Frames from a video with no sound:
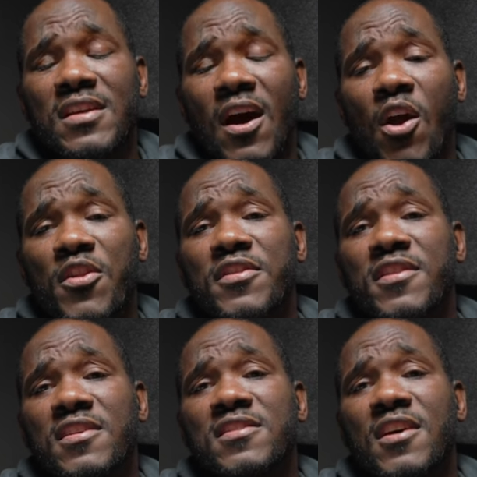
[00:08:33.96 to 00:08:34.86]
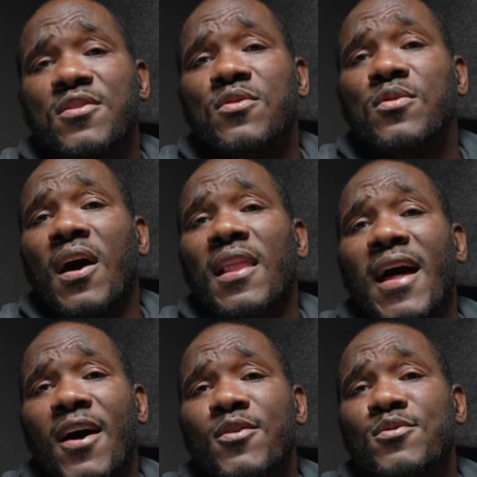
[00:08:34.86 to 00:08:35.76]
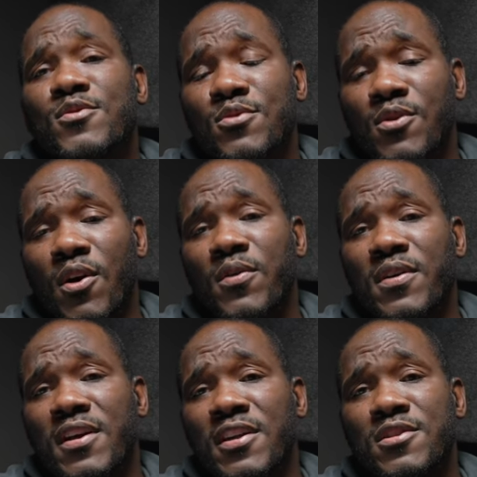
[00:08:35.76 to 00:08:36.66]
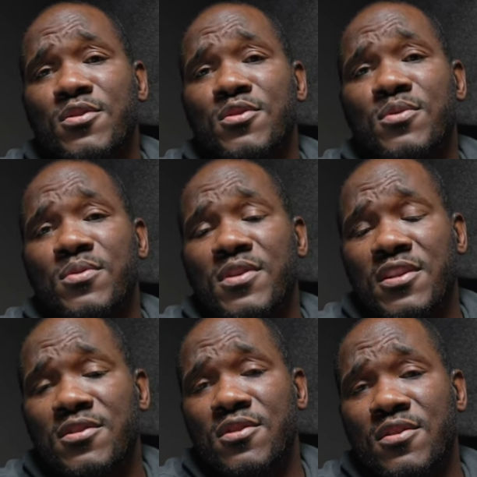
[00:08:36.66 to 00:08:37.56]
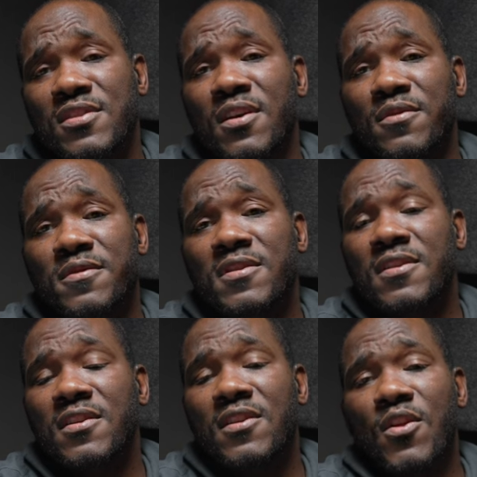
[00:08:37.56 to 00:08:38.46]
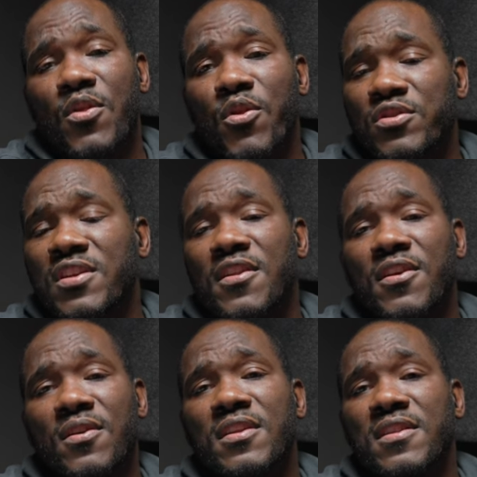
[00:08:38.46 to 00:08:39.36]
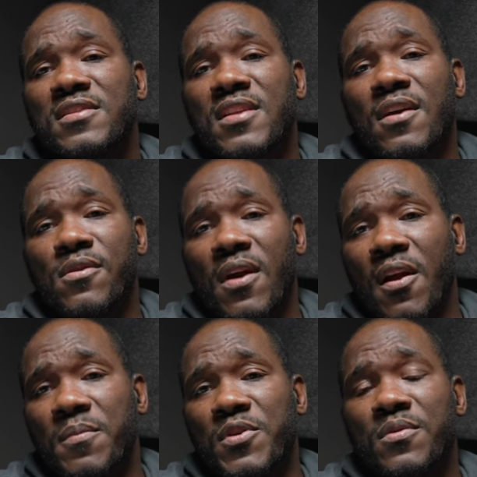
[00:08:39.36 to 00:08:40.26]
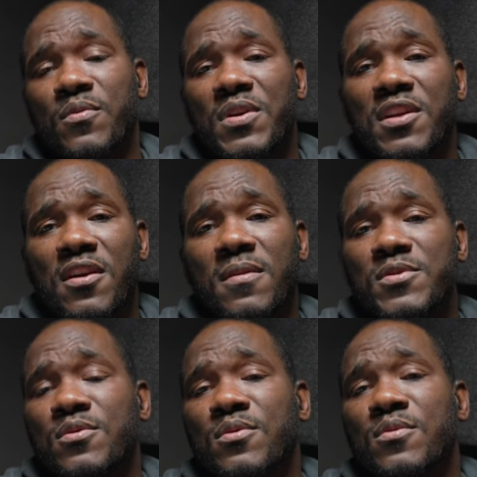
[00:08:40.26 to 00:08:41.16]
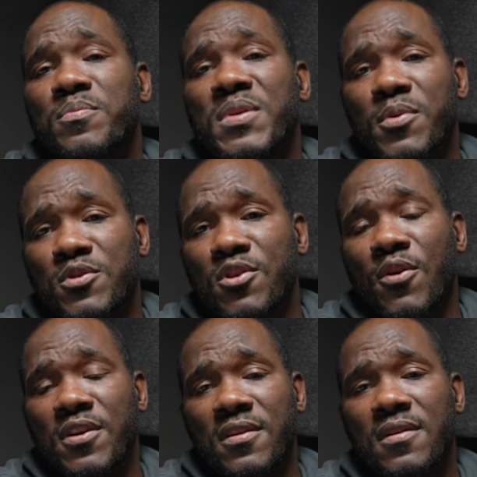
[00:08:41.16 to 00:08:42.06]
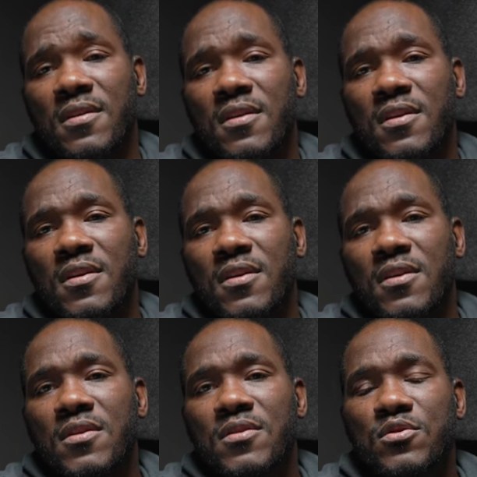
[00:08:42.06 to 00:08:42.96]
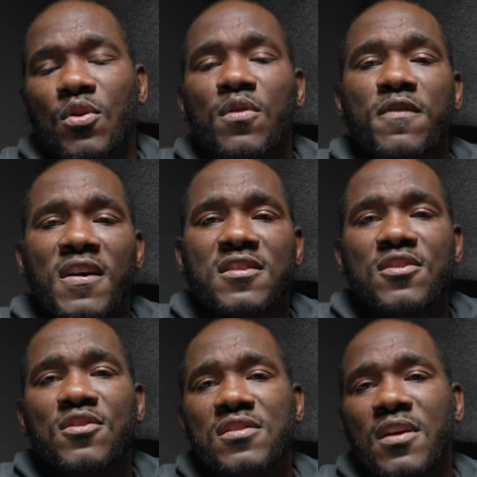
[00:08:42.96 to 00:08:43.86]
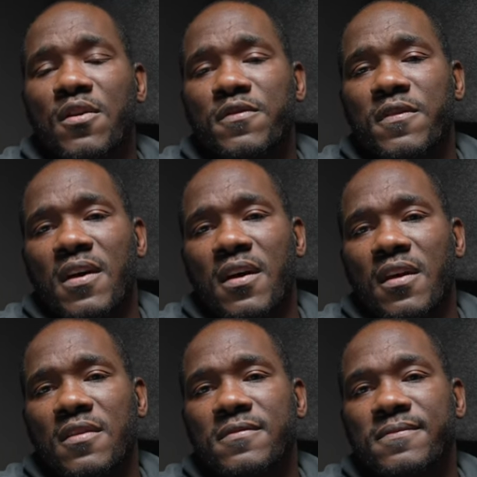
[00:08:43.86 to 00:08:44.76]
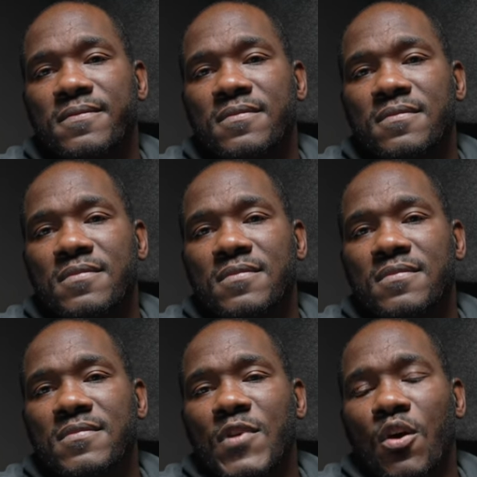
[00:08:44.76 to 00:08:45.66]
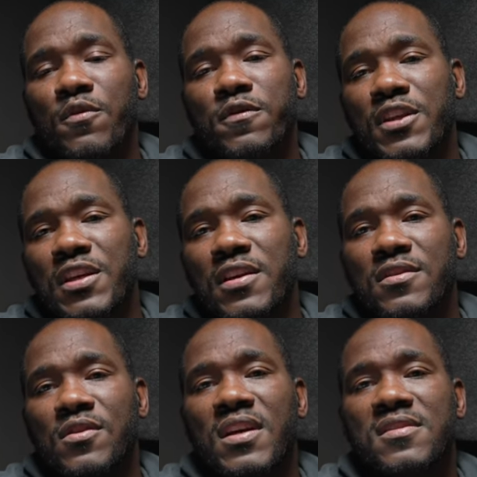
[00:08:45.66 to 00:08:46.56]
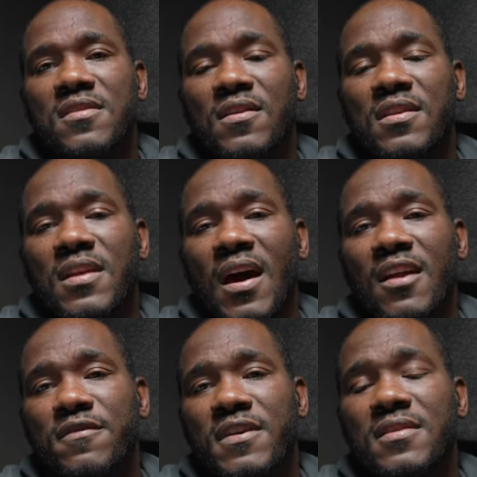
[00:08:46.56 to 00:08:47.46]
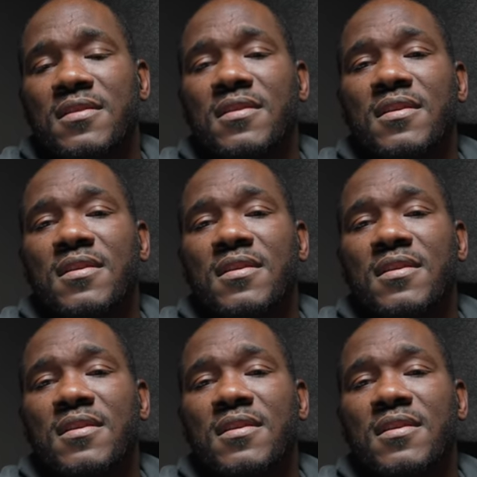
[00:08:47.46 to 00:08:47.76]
are the things that you allow to go into you, into yourself. Those are the only things that could harm you when it comes to people talking. So invest in yourself and hopefully you get something out of it.